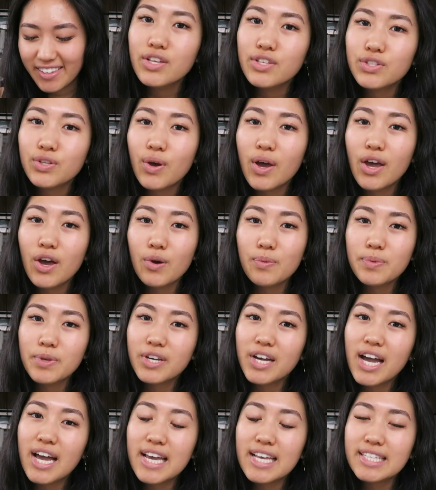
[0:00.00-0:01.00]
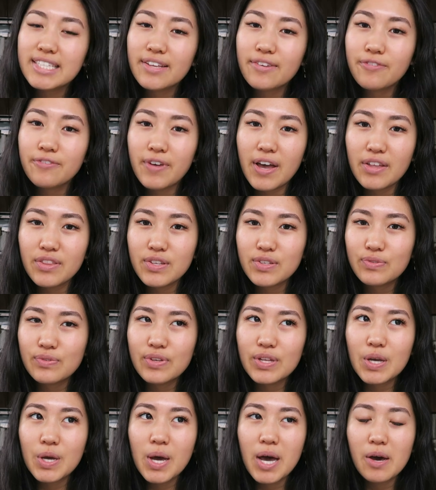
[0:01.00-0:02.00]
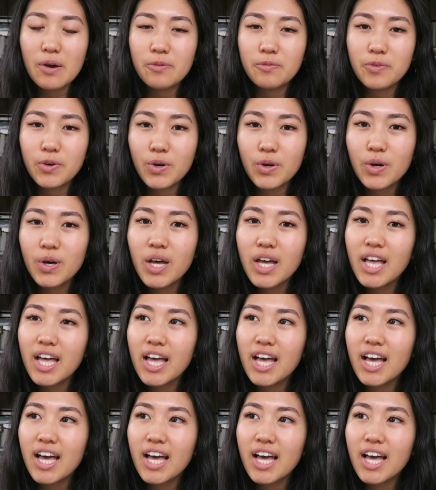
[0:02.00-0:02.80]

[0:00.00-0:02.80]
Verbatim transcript: So I hope you guys found this video helpful.